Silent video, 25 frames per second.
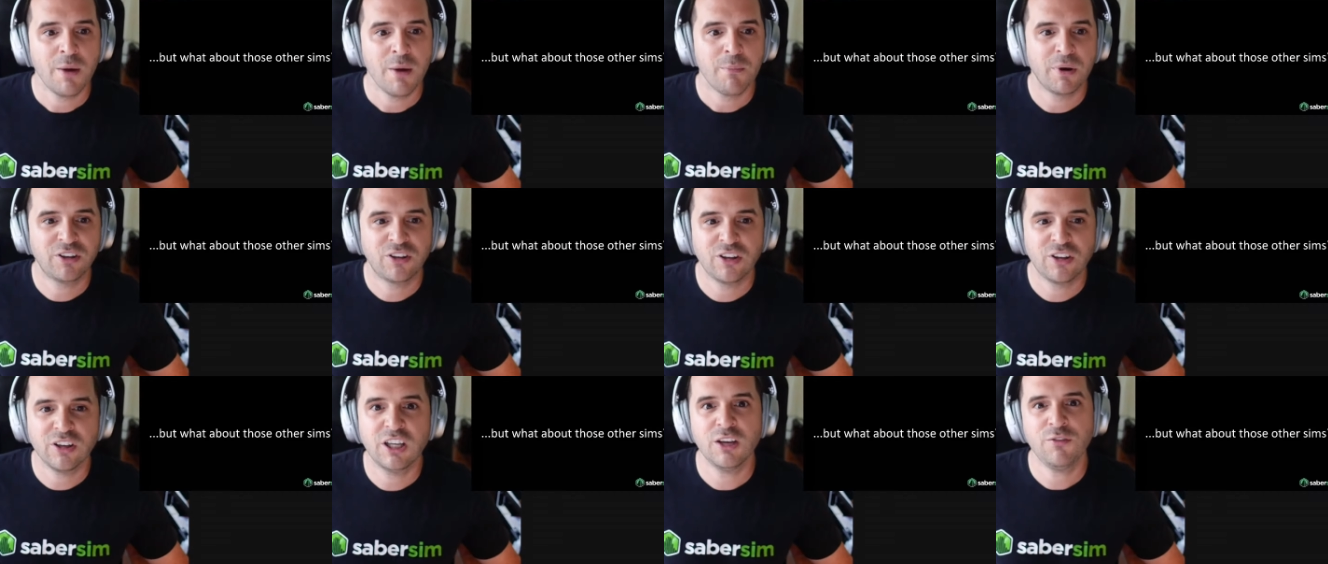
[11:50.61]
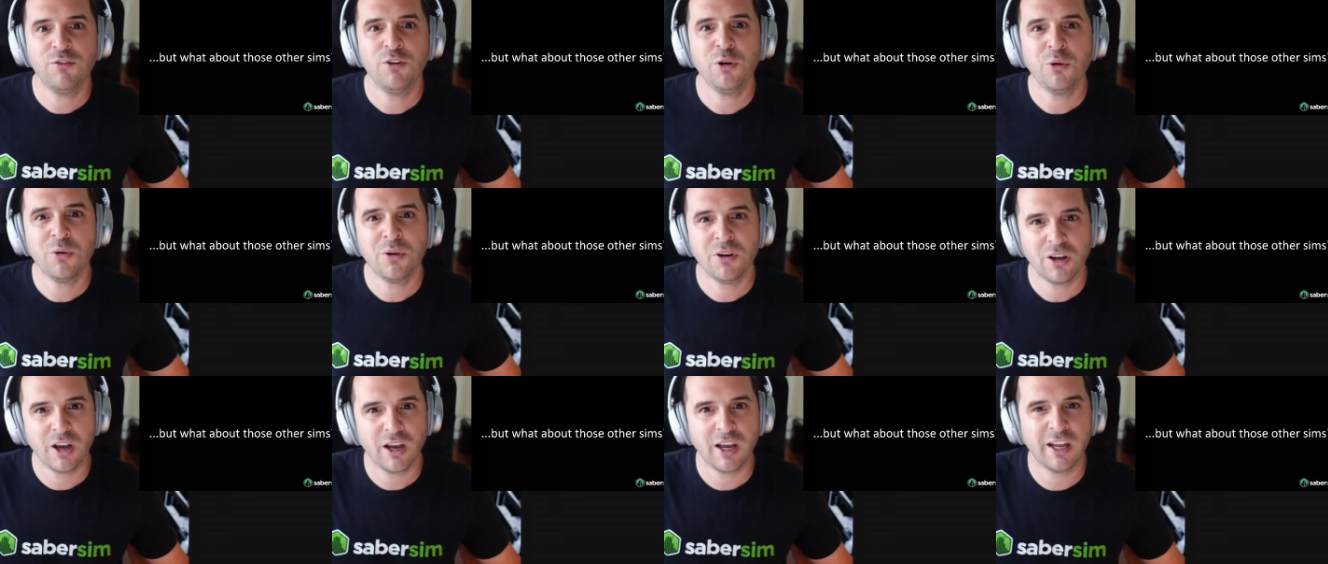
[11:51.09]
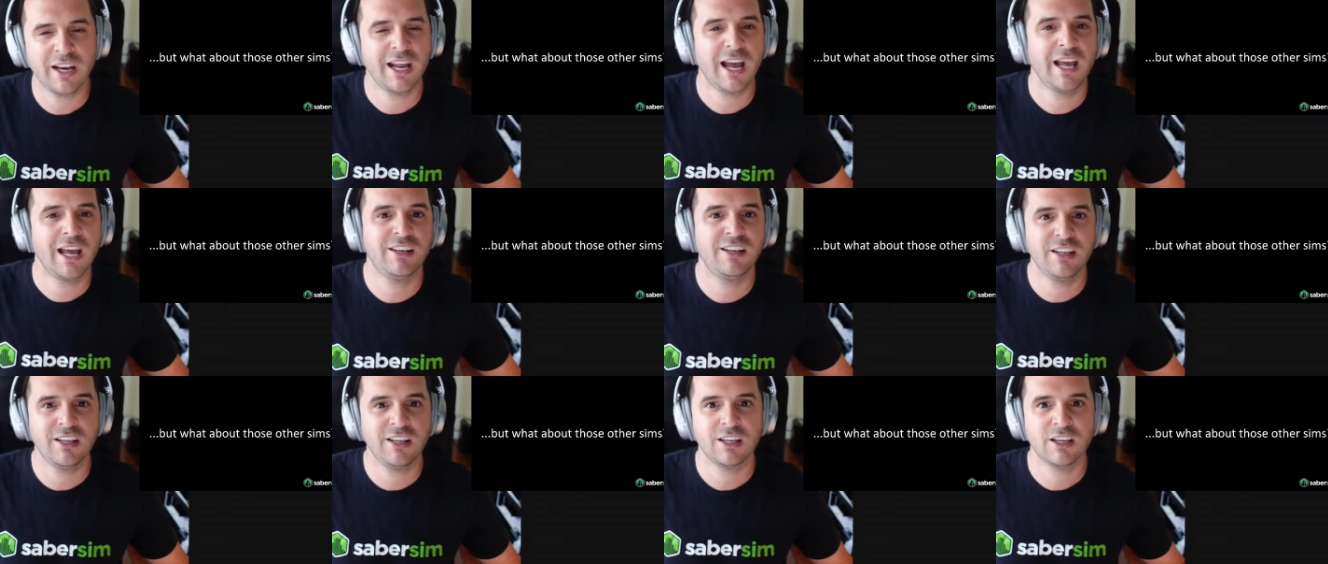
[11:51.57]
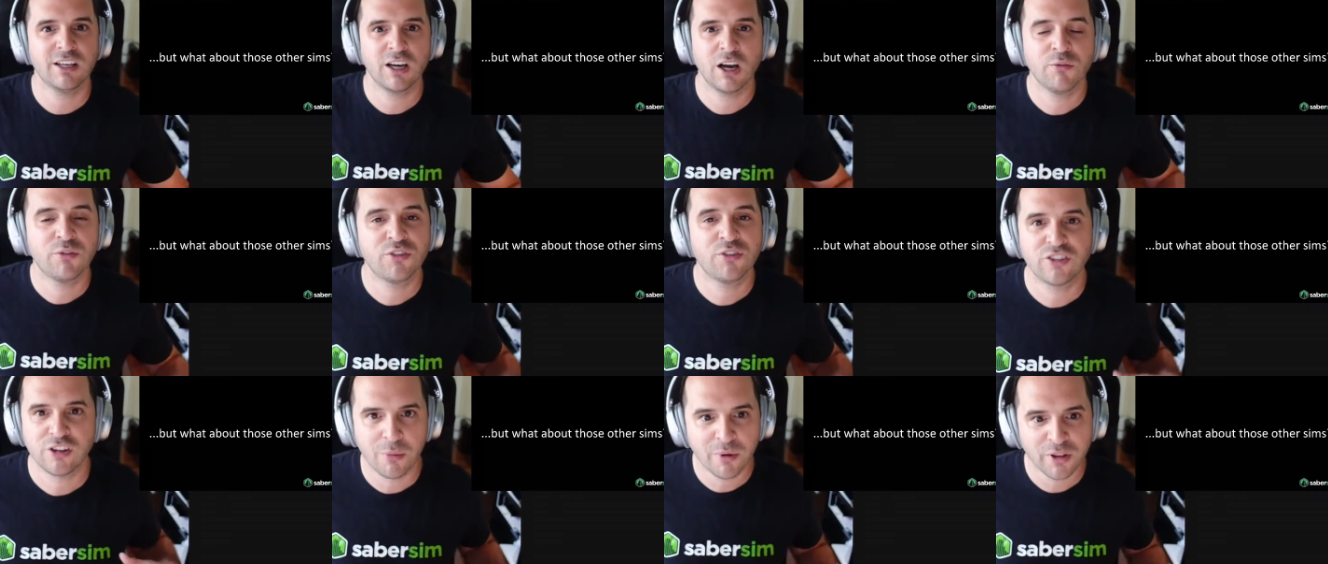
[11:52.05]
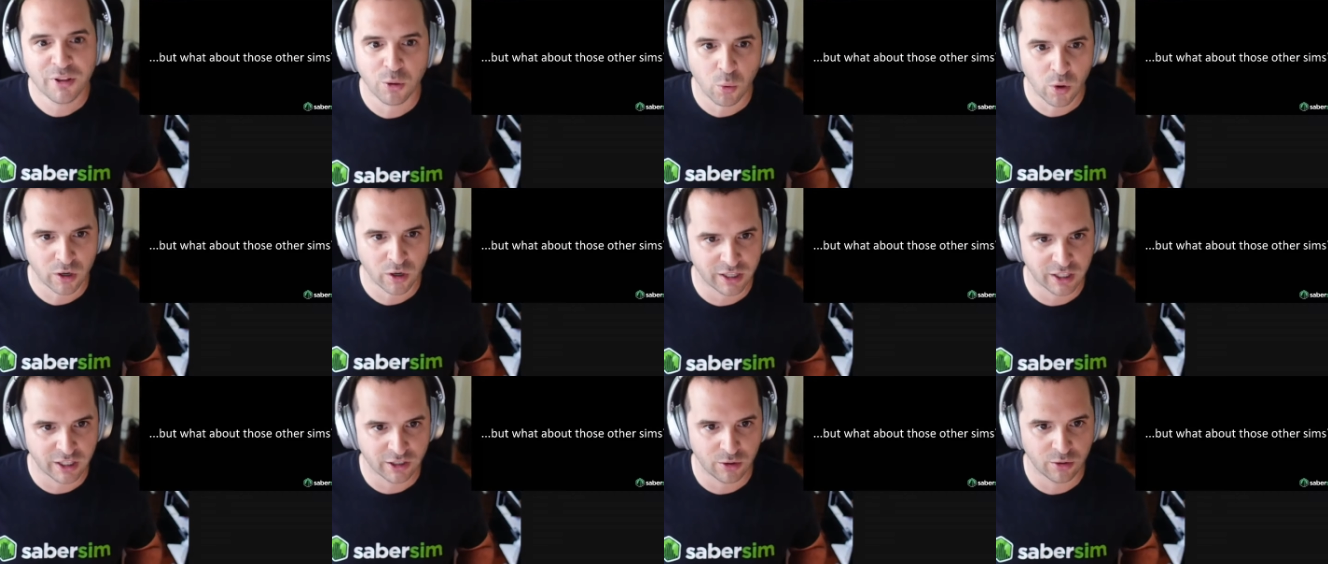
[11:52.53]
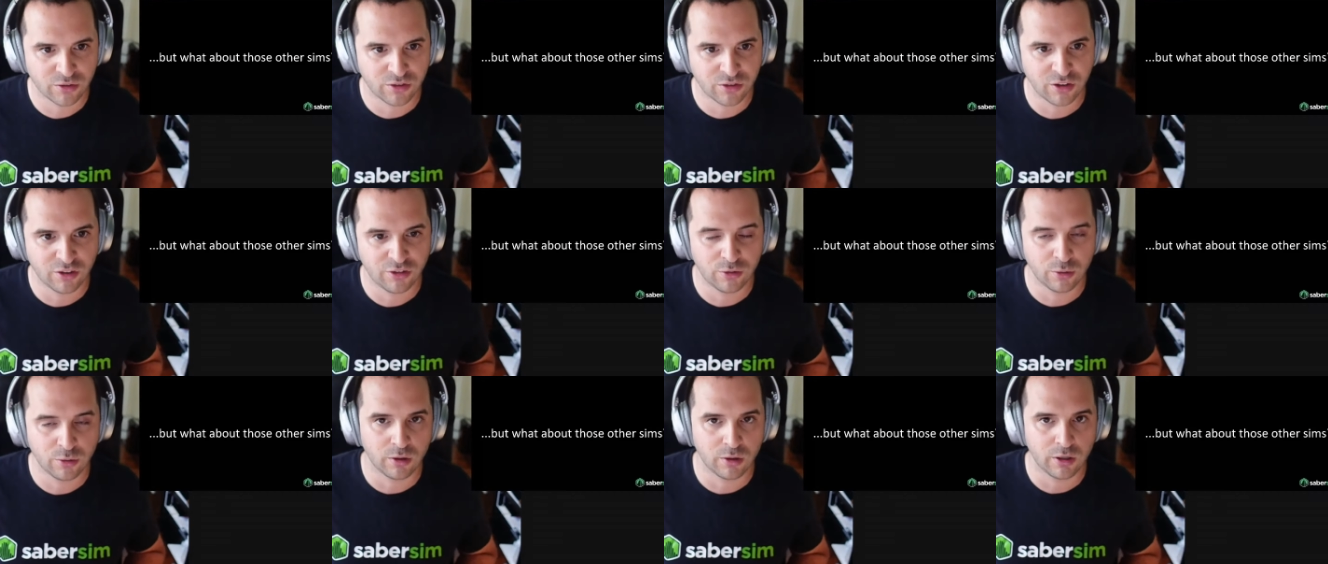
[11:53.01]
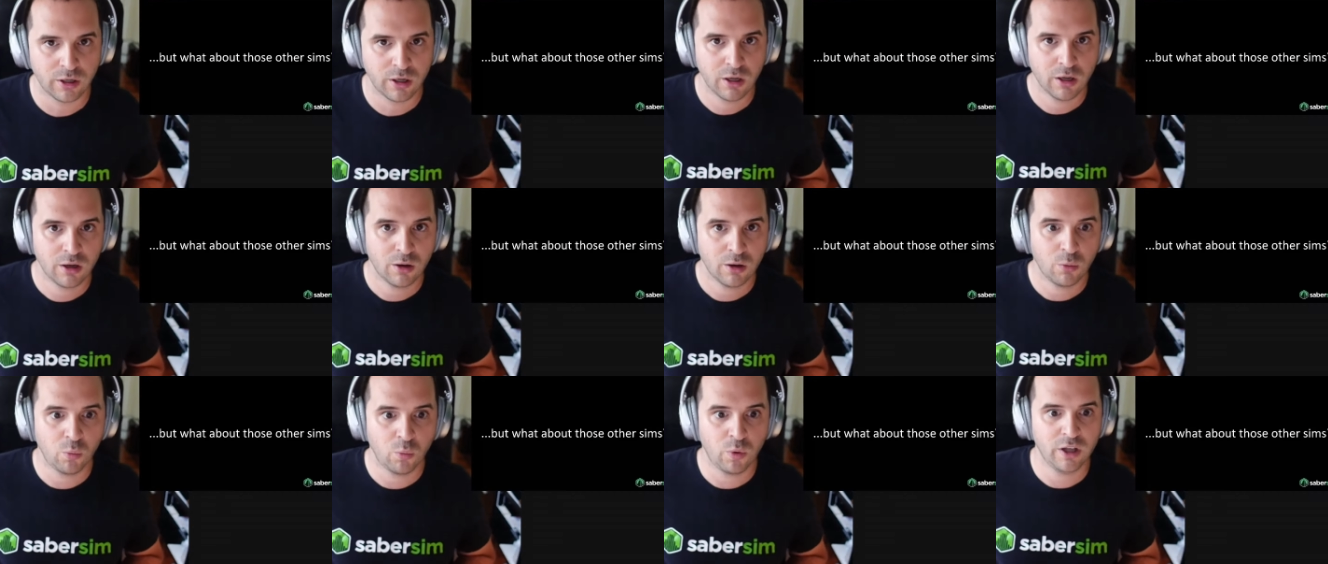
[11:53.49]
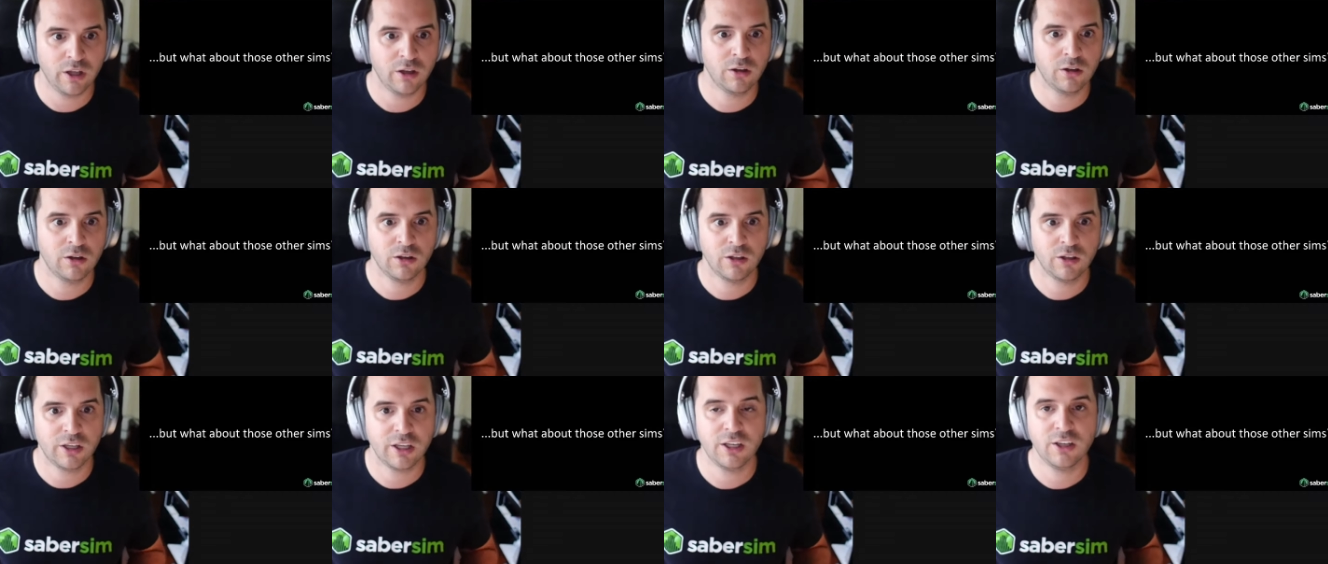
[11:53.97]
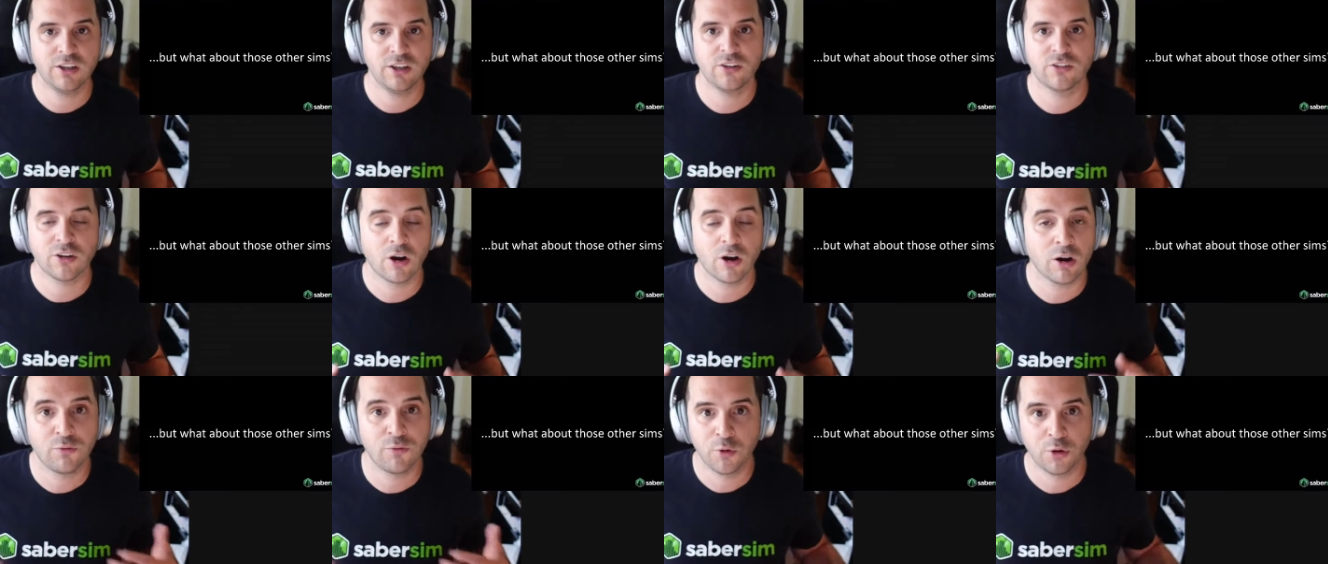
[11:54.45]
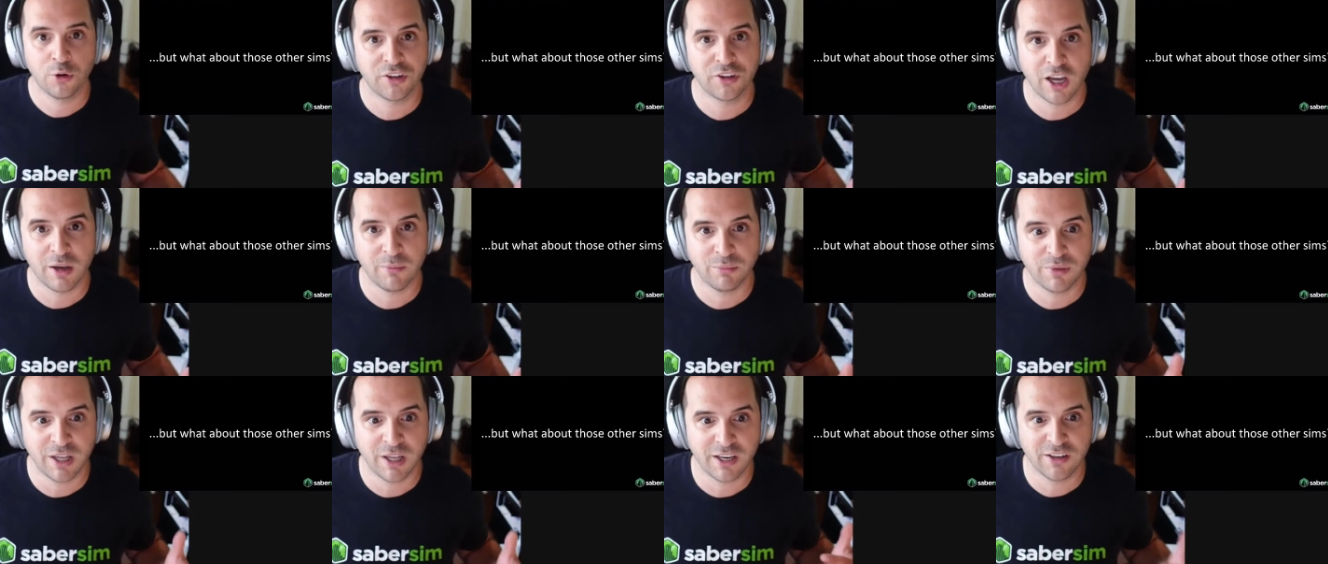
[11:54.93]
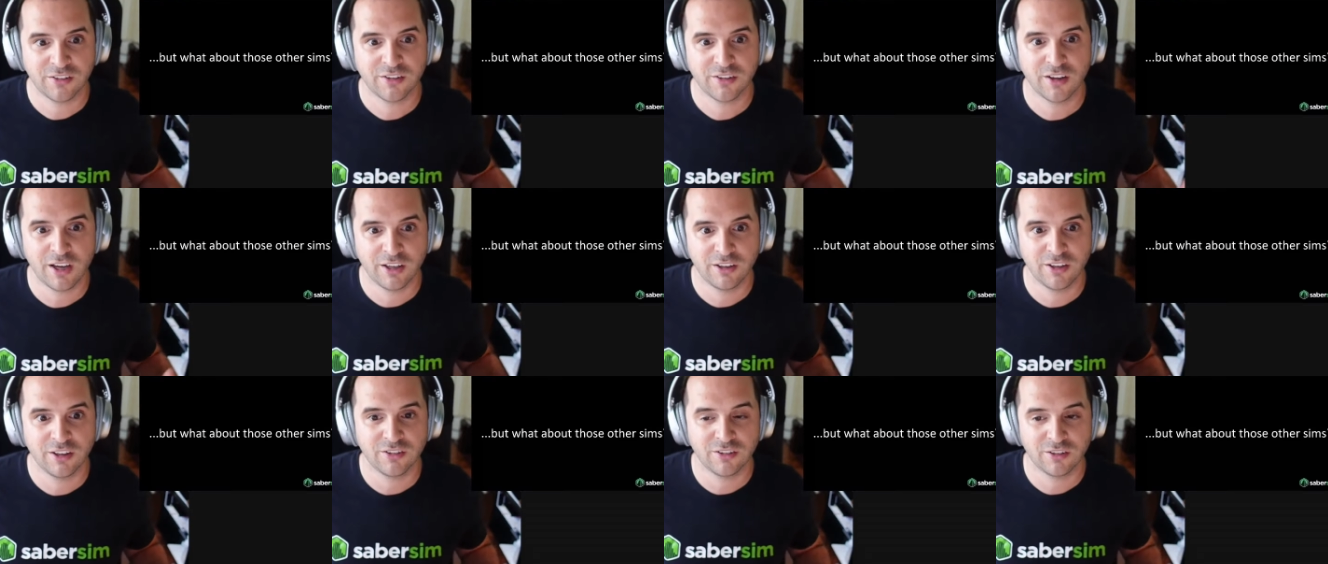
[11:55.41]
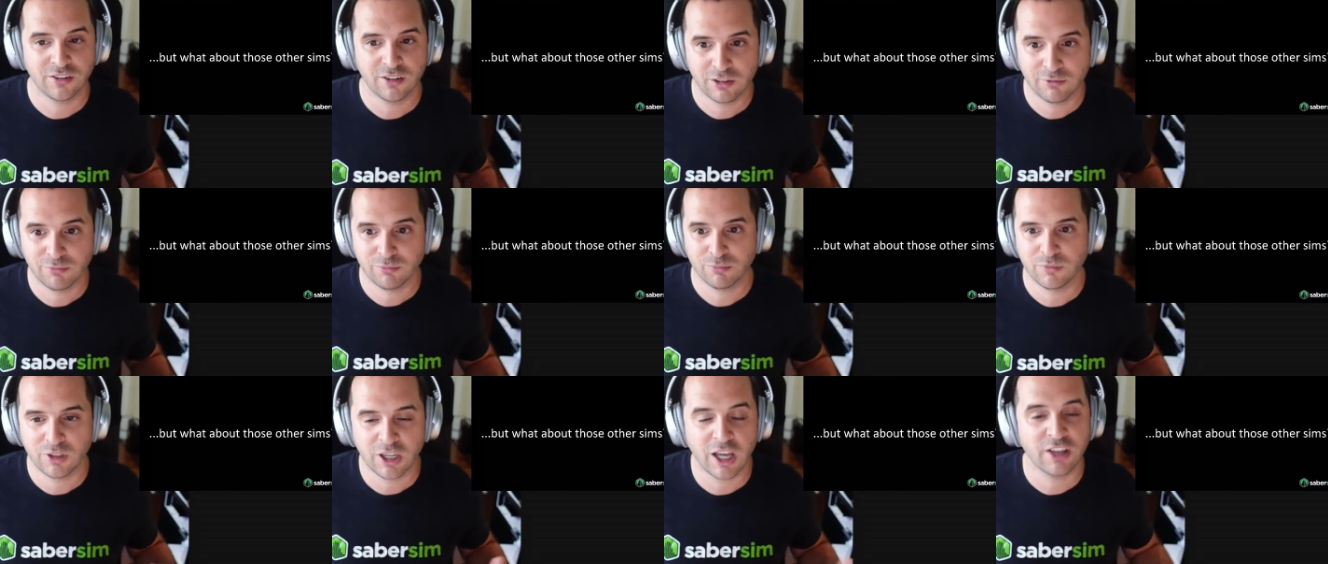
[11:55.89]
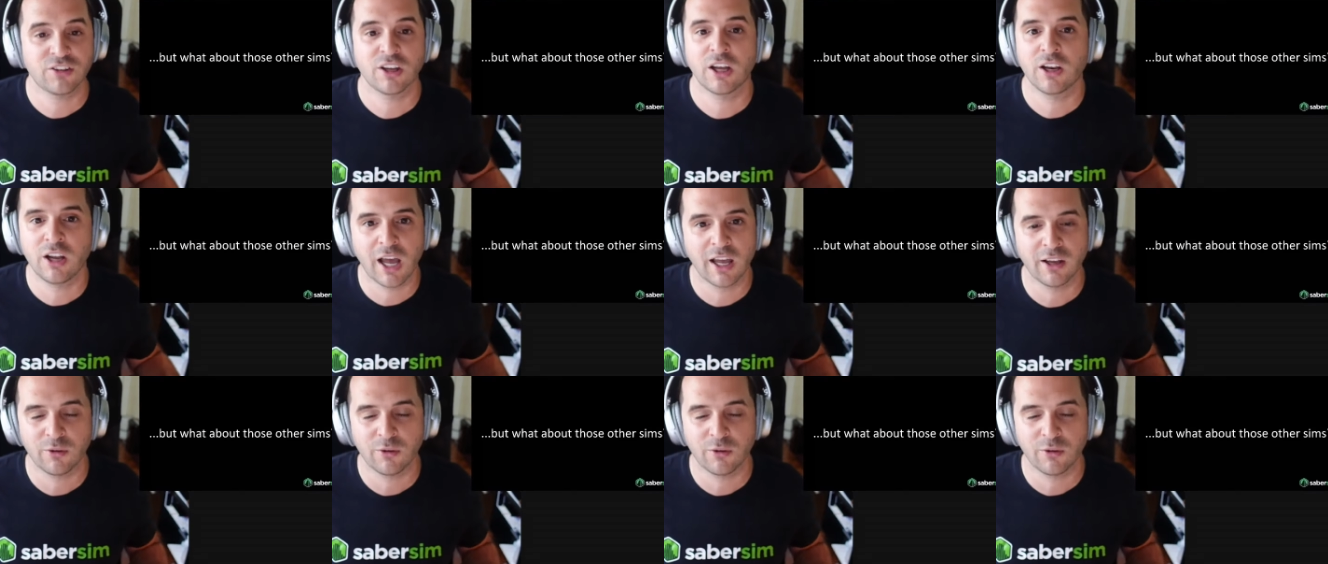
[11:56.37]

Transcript: But to give you an idea of some of the work that goes into it, Will is our full-time data scientist. And yes,